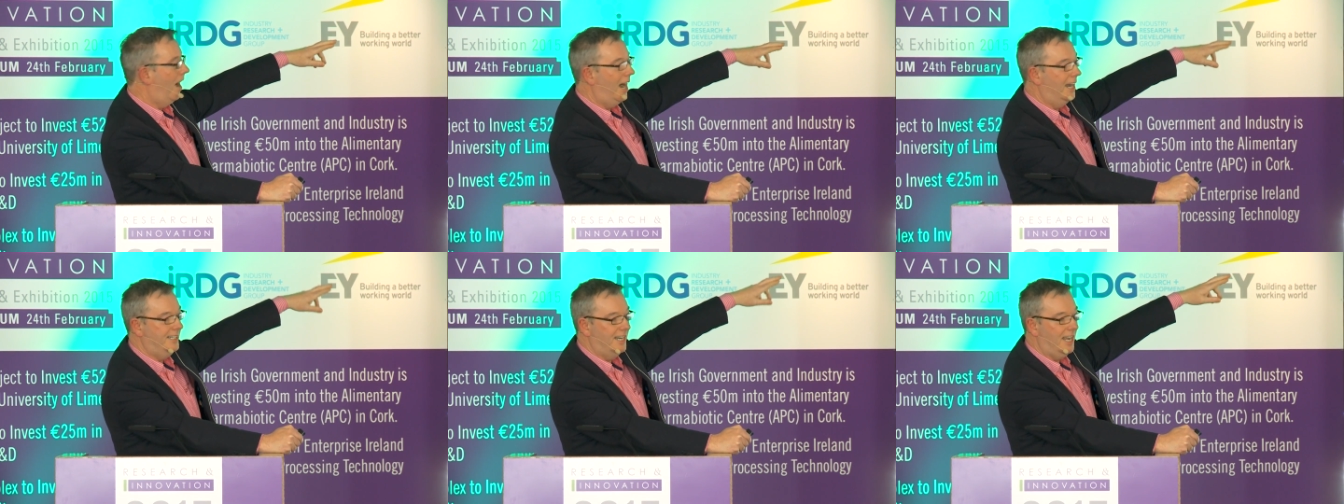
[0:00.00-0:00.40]

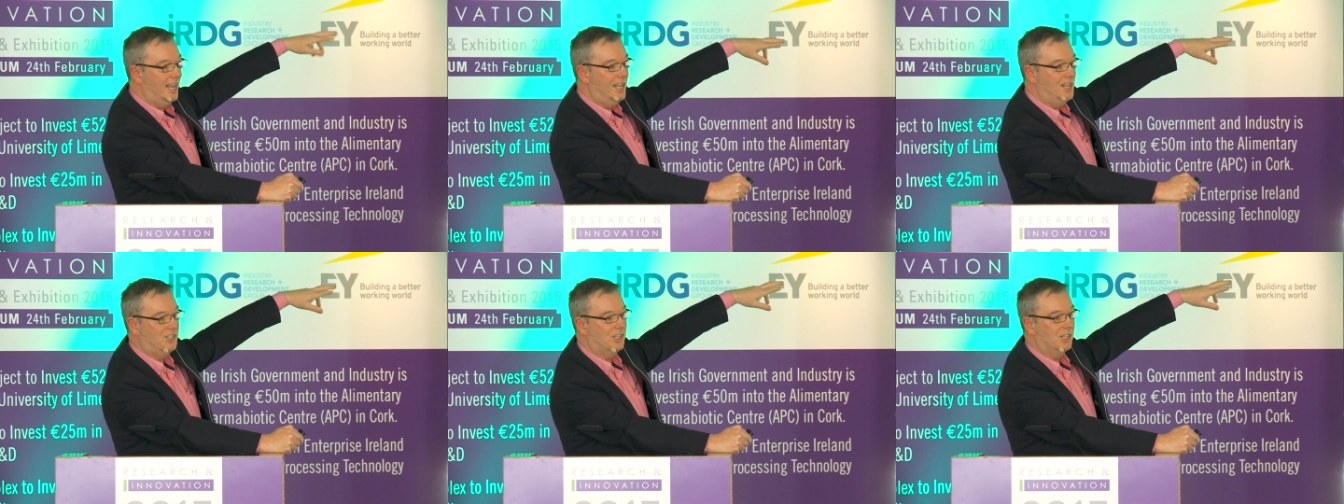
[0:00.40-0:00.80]

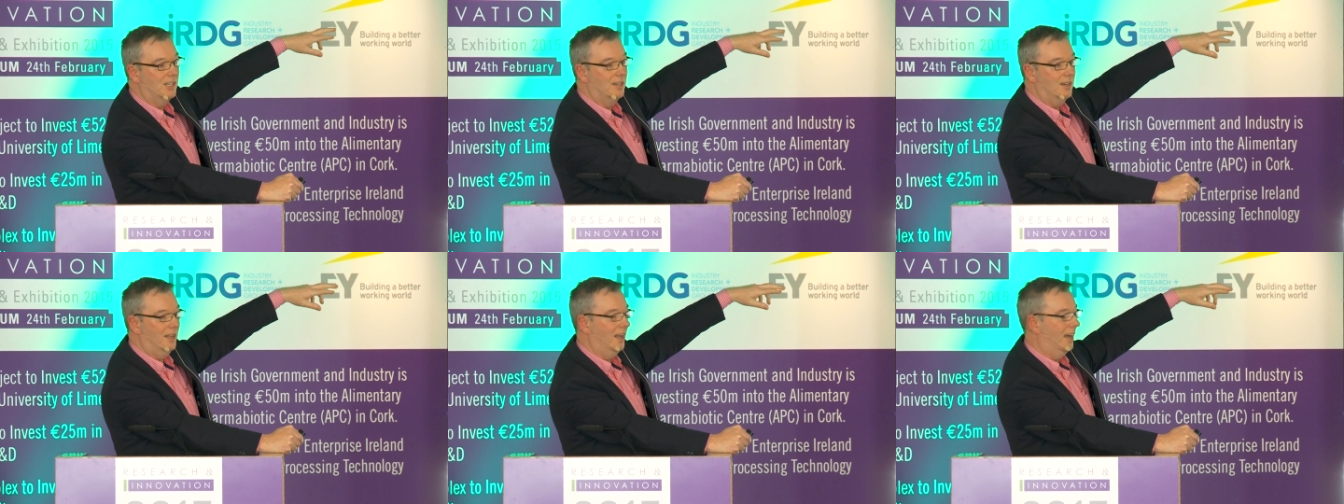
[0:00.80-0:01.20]

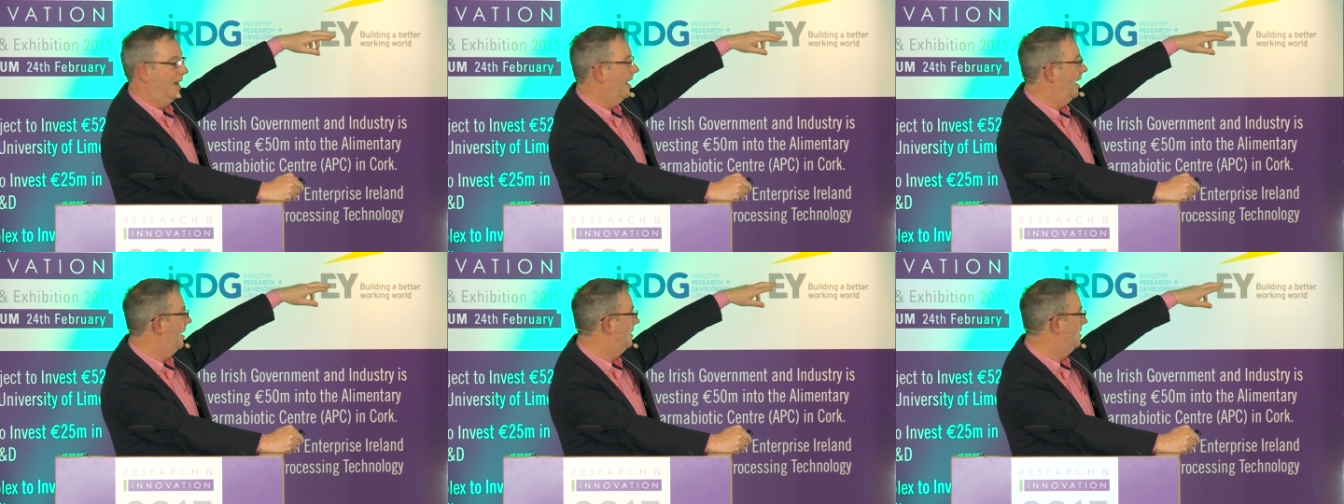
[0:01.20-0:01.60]
ideation,
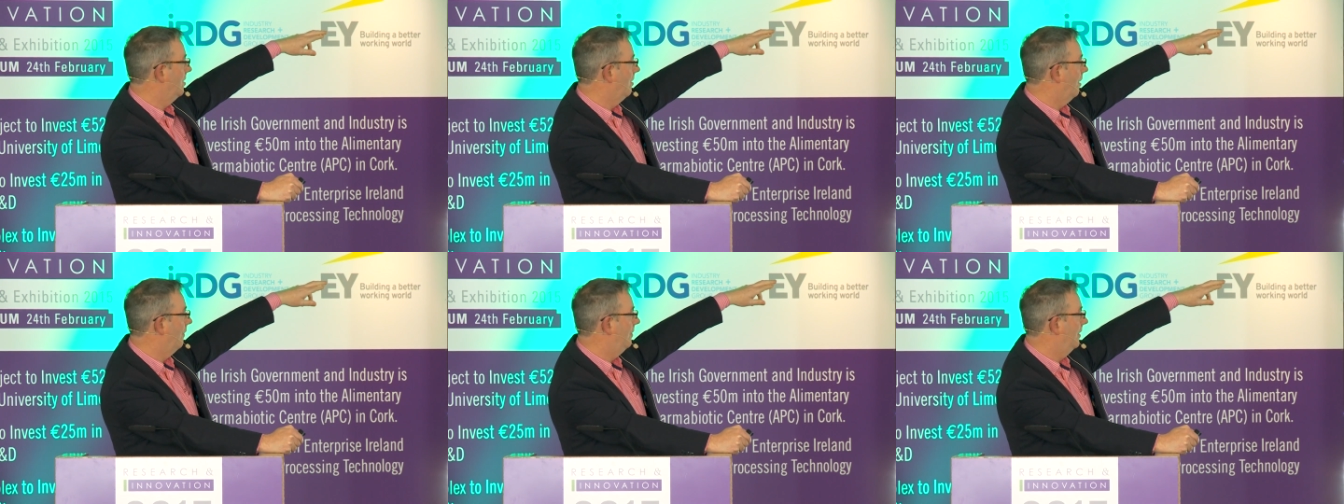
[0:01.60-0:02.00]
I don't know